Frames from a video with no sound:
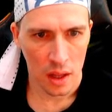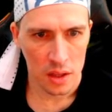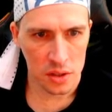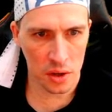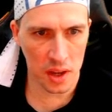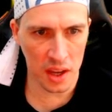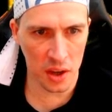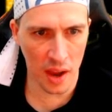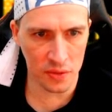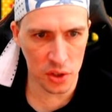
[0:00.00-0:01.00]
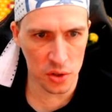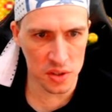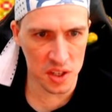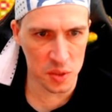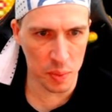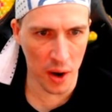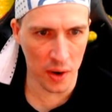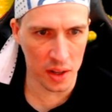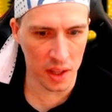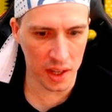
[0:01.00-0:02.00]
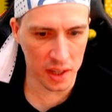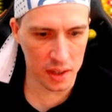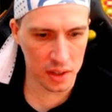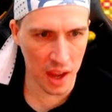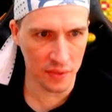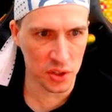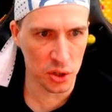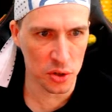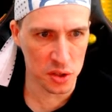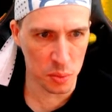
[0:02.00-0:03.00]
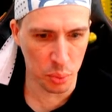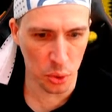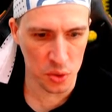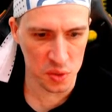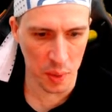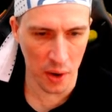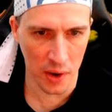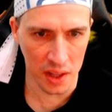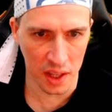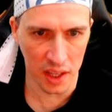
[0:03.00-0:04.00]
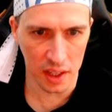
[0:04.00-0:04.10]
So yeah, you have to use this sparingly. You have to use the poo sparingly.